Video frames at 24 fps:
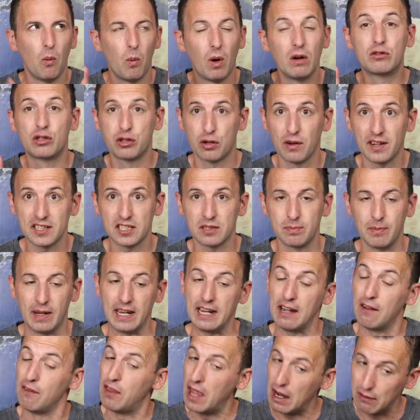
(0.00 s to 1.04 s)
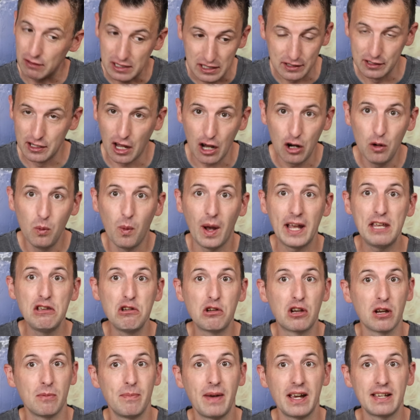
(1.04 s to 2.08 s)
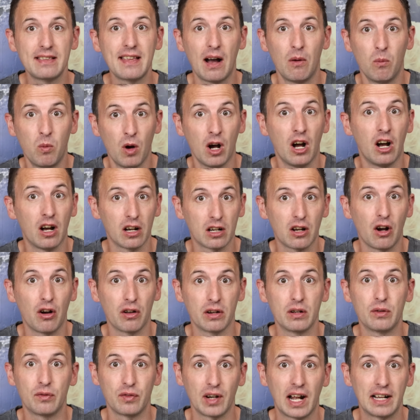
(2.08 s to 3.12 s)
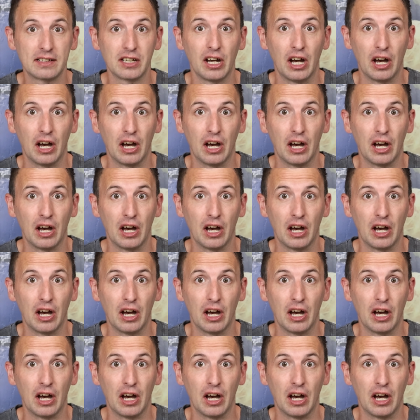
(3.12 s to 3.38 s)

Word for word: Well, trust me, there is no way you can make that work on a flat